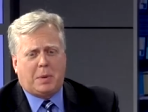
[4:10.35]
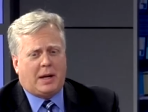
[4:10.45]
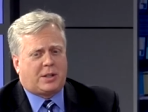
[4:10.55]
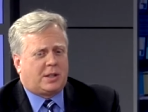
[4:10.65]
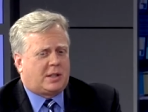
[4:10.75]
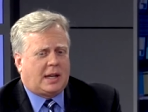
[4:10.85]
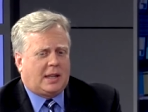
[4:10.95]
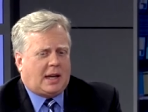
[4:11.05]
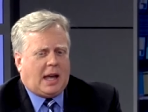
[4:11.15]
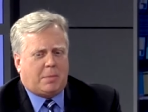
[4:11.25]
patients they,
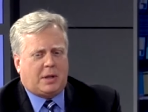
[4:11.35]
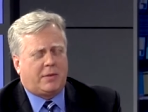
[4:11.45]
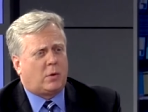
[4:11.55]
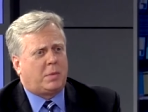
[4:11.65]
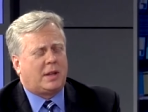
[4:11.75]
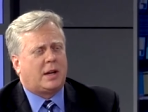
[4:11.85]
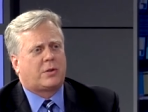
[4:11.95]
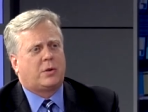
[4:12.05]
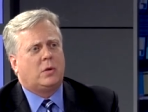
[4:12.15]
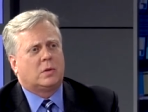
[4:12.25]
they can't believe it would be that
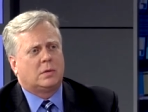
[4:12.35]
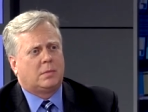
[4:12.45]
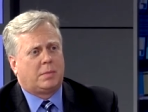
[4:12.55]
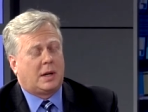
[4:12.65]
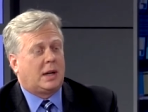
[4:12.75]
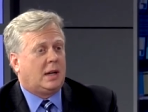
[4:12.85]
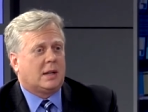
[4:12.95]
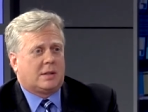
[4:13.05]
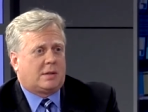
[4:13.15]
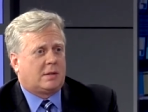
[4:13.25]
true but it
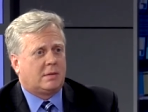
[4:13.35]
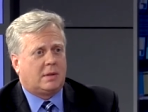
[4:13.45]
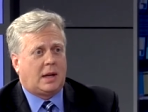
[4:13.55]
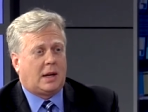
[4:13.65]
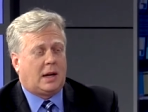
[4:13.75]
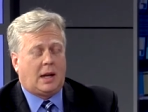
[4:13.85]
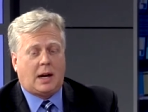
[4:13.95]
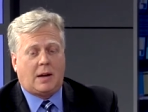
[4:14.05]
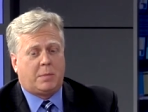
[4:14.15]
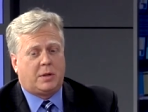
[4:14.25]
is and, it, and
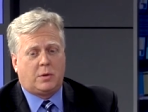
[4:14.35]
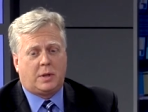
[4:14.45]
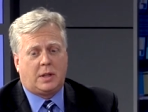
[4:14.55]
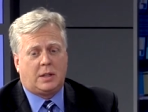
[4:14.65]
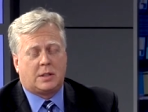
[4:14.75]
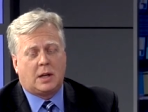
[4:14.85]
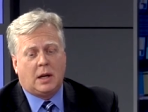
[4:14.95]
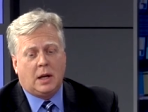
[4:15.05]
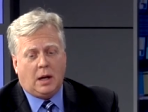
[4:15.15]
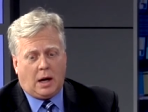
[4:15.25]
i've been doing these
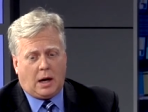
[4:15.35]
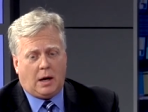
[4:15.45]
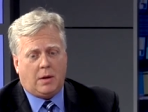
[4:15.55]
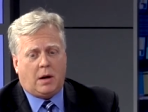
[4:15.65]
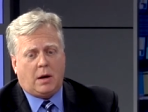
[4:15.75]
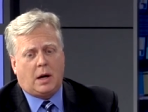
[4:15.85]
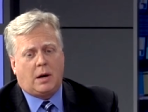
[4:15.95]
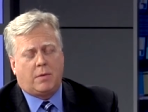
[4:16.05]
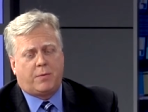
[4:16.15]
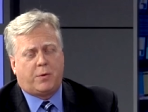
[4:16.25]
uh,
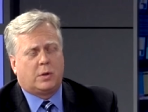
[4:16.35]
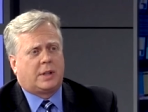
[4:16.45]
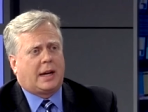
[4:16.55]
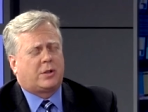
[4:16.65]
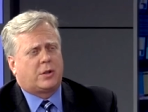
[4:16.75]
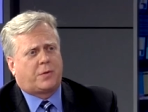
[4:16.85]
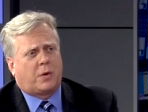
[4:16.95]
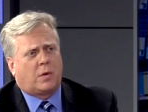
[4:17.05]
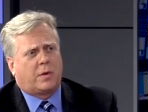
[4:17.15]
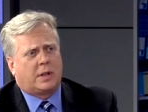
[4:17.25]
uh, full dentures
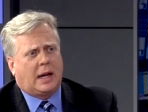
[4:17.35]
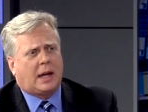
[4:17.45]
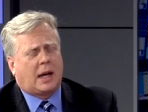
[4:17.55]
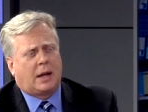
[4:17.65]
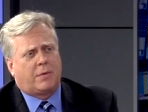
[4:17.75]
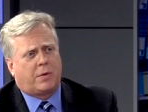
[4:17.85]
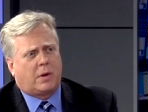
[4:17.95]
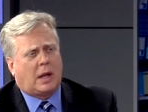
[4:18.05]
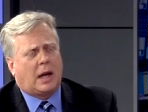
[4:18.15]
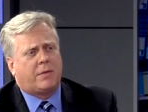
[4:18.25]
for over a decade. For a
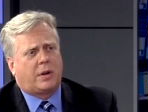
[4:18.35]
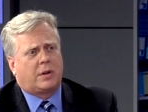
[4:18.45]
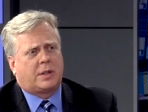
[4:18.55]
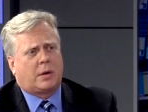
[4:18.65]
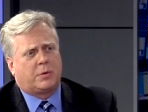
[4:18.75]
lot of years, I